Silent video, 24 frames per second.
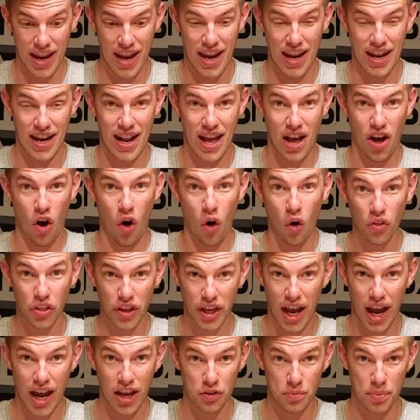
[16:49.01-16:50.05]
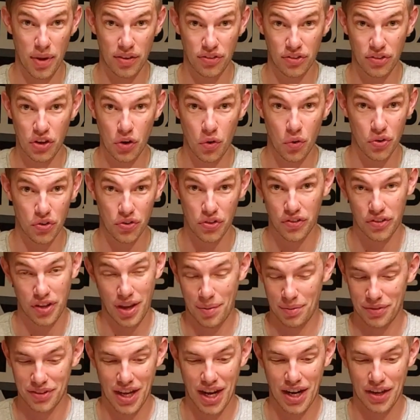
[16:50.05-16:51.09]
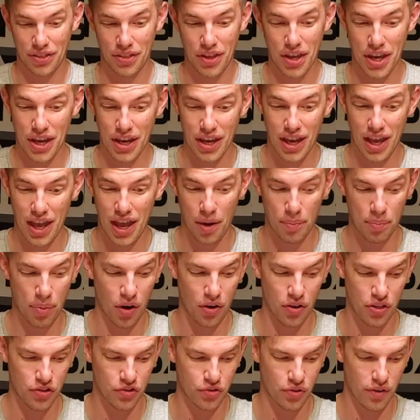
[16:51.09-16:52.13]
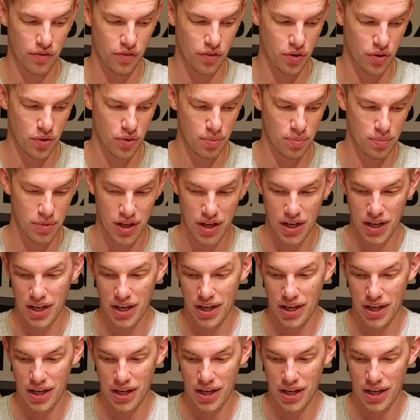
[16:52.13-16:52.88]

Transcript: and all the guys basically ordered the same exact thing, a part of the drift crew,